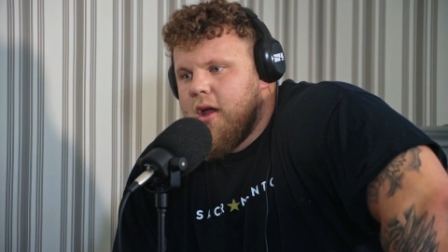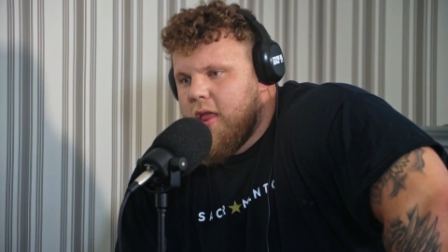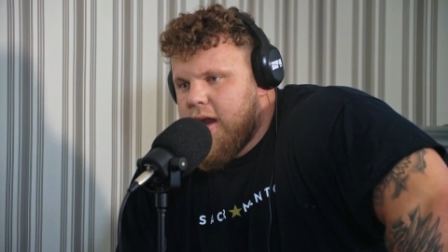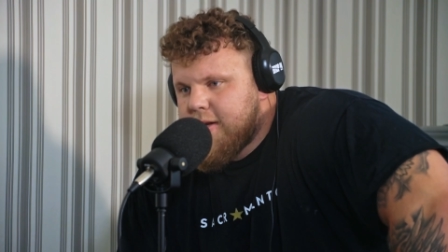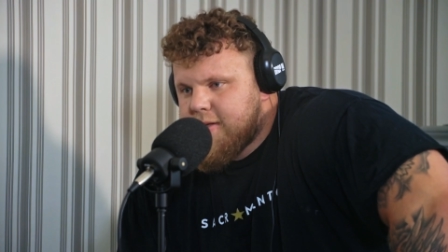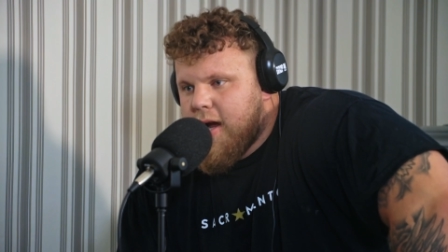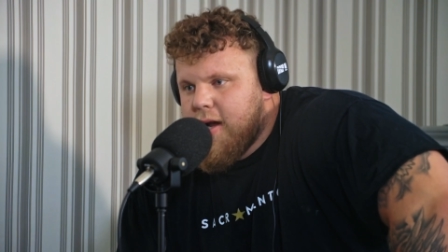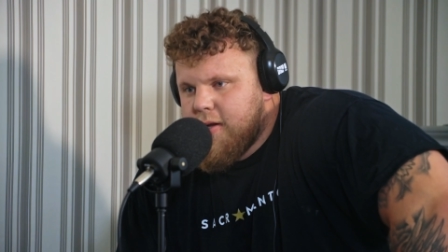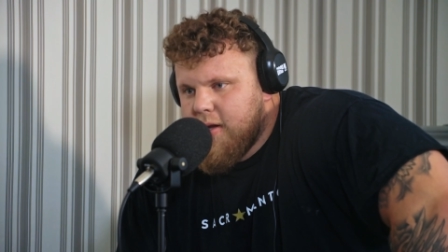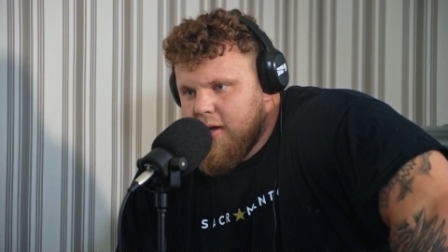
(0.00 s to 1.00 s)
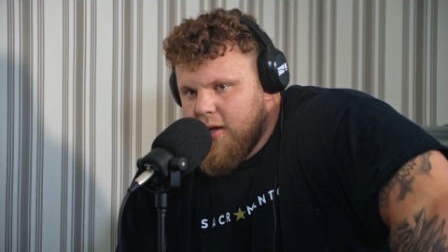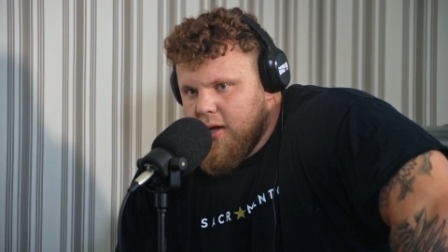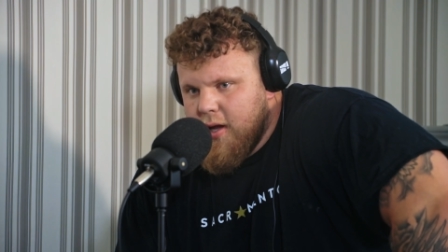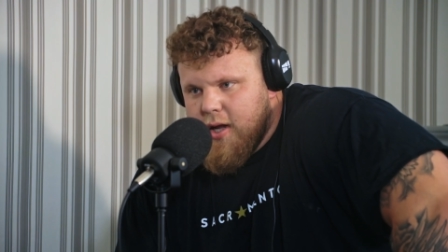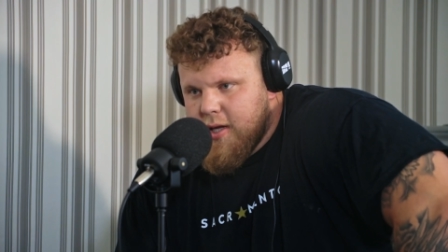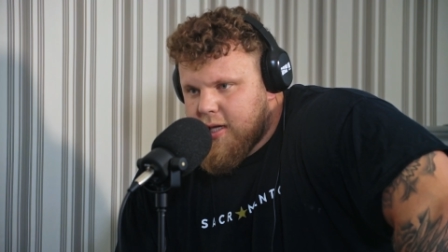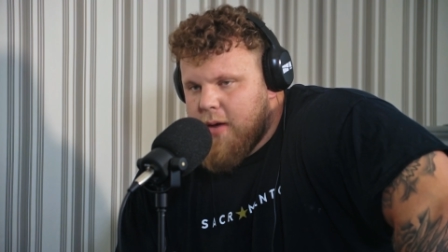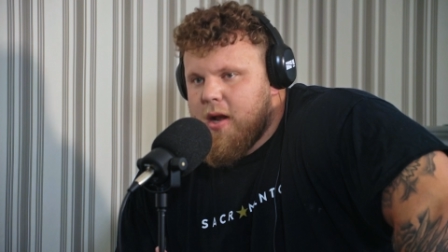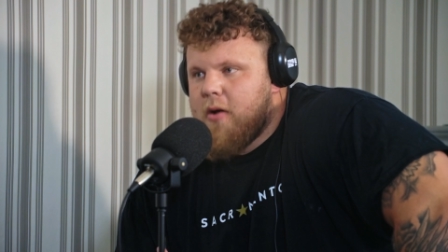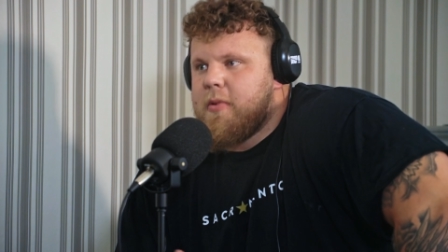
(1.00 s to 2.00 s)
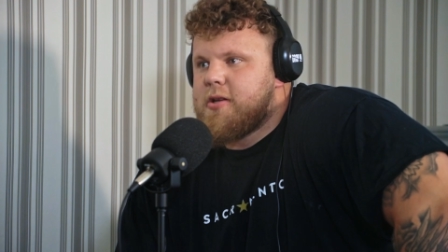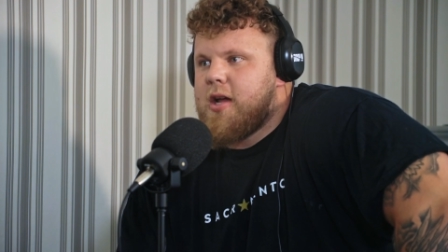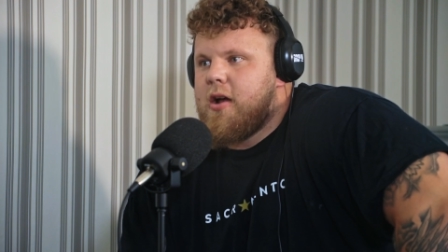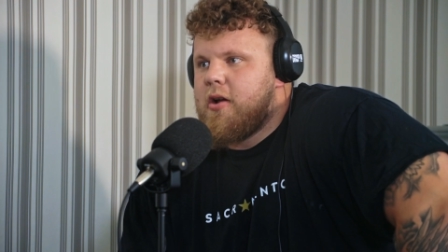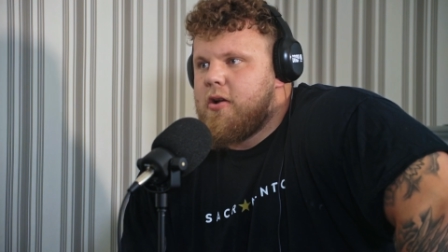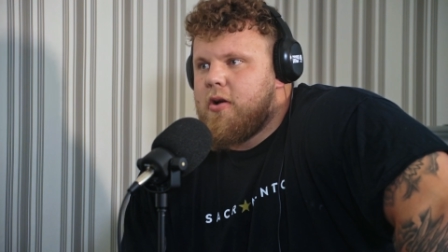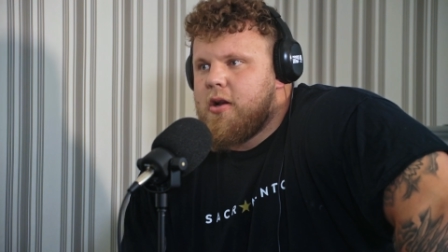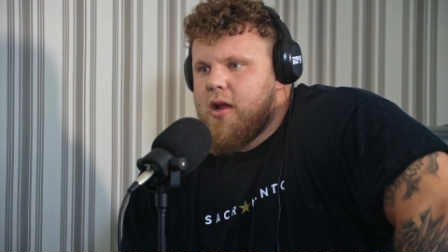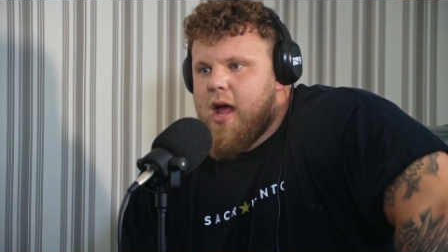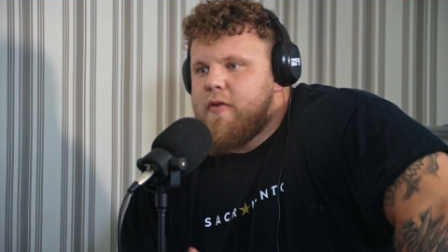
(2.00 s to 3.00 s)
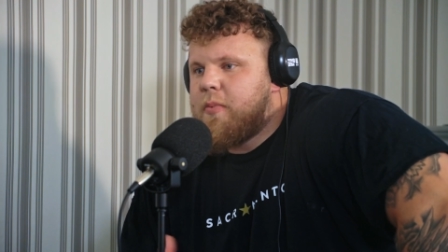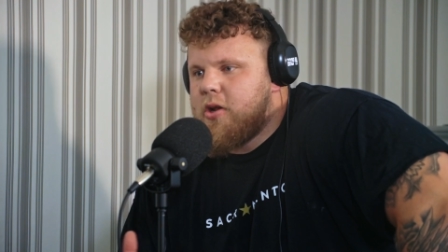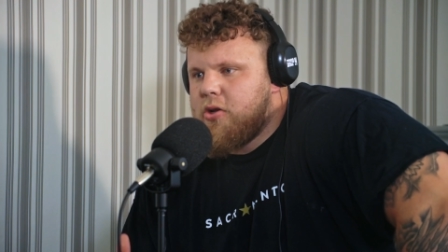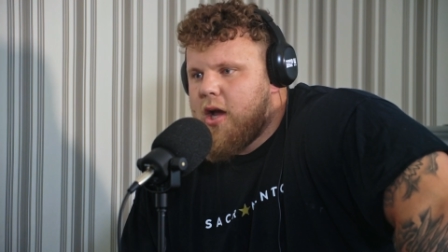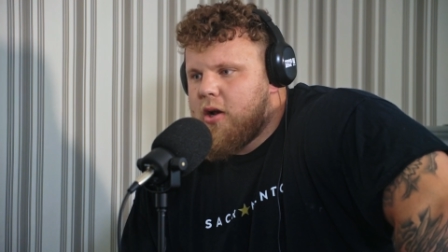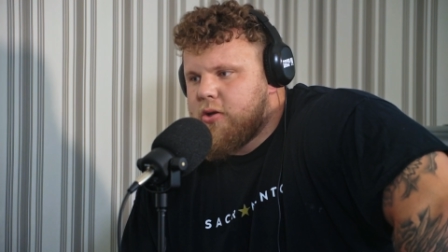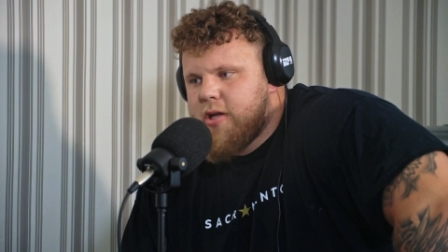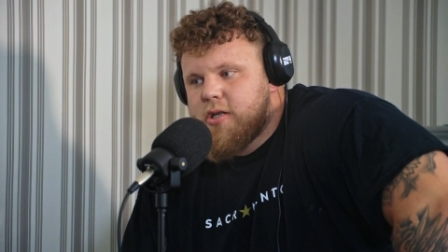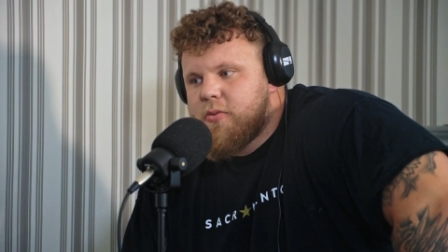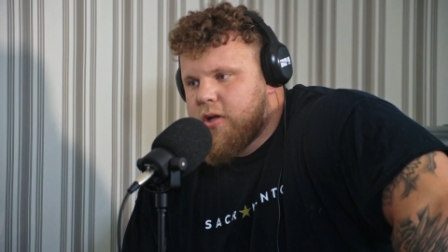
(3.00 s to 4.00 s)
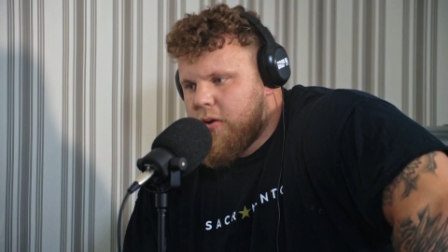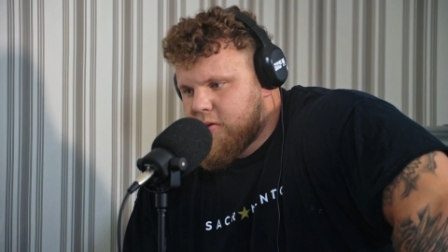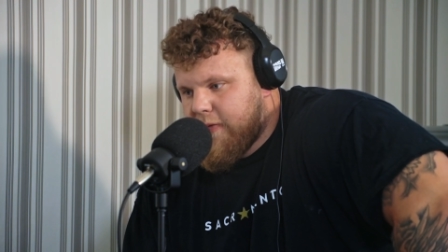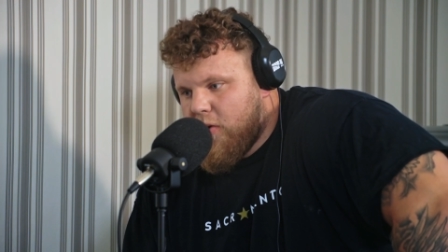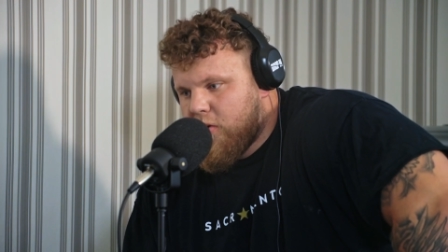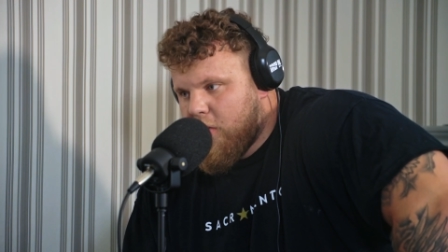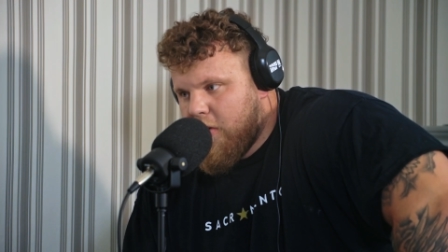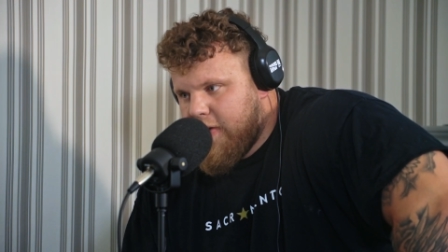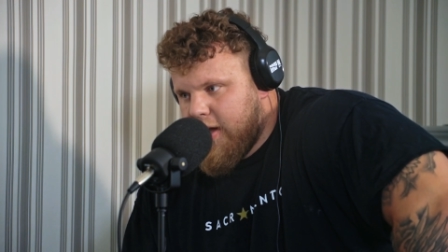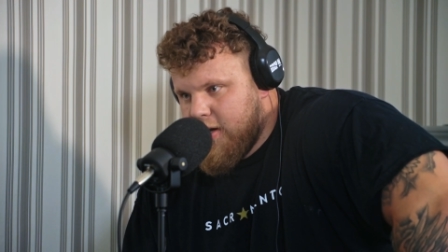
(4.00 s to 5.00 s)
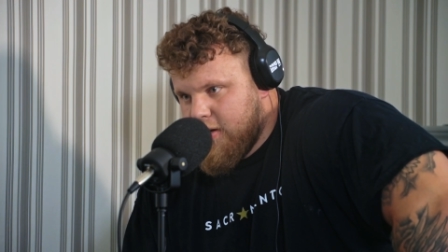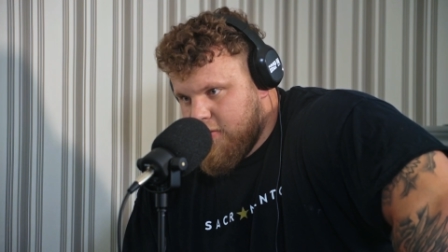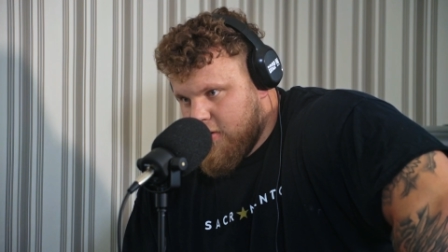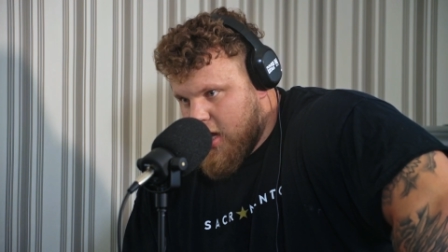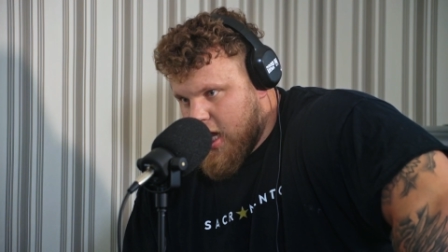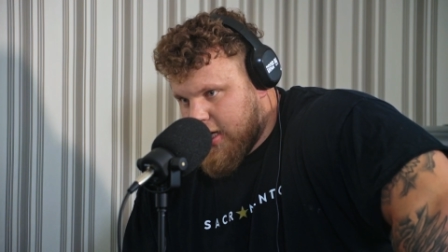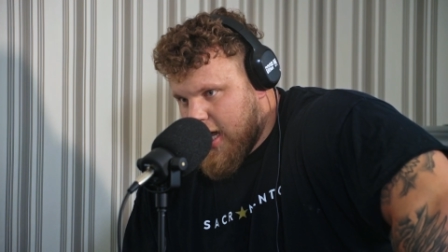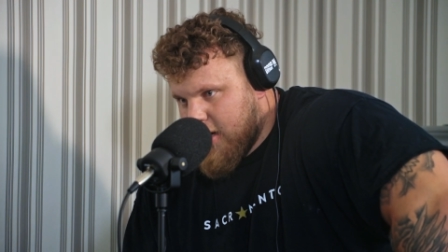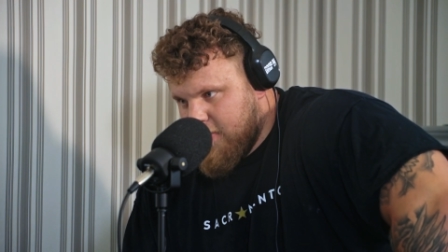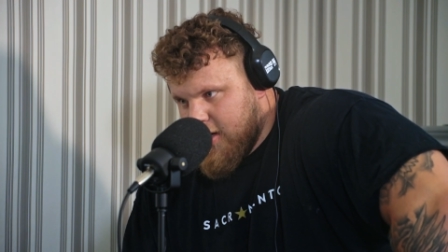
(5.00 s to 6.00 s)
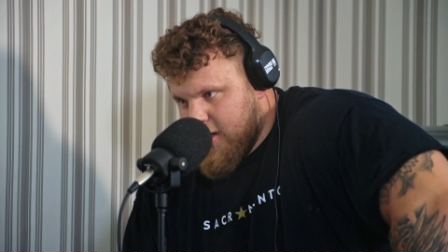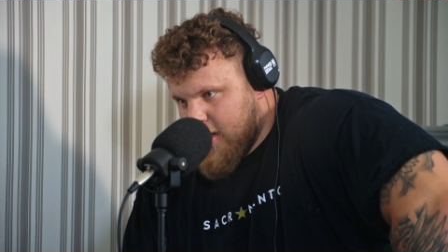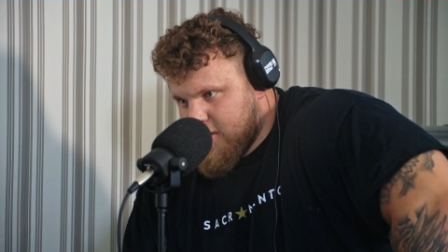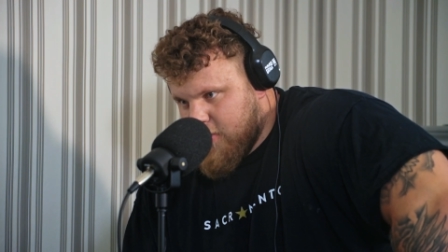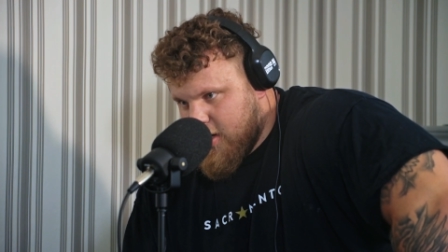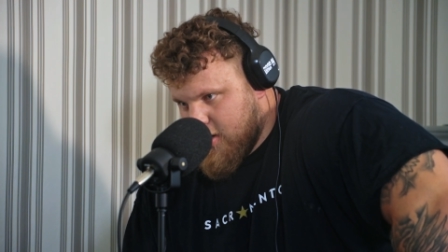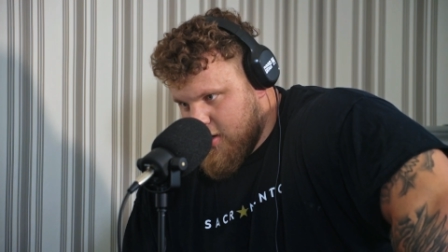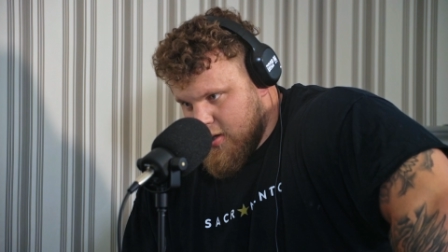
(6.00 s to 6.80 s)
I started like coming out my shell, you know, and everybody knew I had autism because I was vocal with it in academy, and that's when,